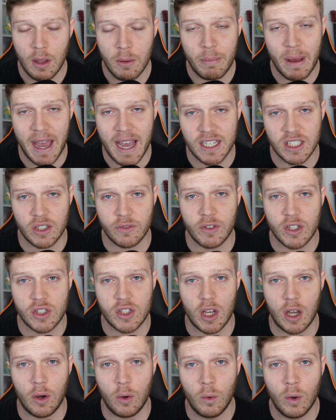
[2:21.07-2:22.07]
But as a
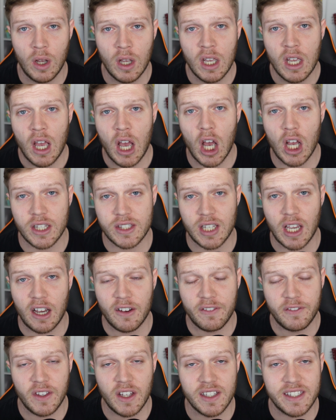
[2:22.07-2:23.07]
result, her
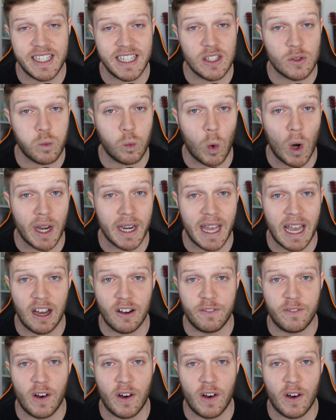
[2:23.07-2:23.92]
toughness is one out of